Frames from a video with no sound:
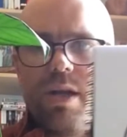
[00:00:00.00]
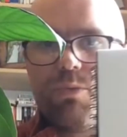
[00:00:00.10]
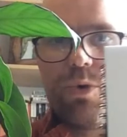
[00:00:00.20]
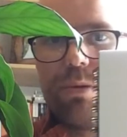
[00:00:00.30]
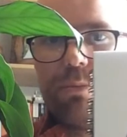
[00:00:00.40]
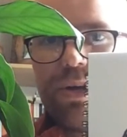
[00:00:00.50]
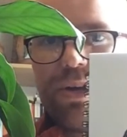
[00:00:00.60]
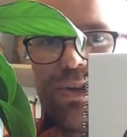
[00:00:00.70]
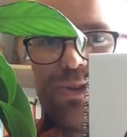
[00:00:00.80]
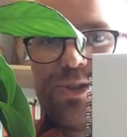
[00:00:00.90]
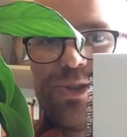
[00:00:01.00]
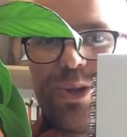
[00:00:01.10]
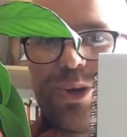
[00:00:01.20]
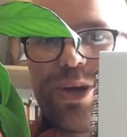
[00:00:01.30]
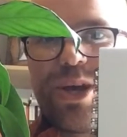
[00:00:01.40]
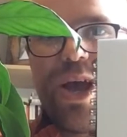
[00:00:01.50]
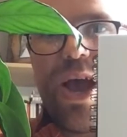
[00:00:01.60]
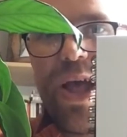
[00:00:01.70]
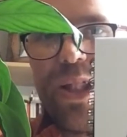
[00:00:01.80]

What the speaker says: worm just look, a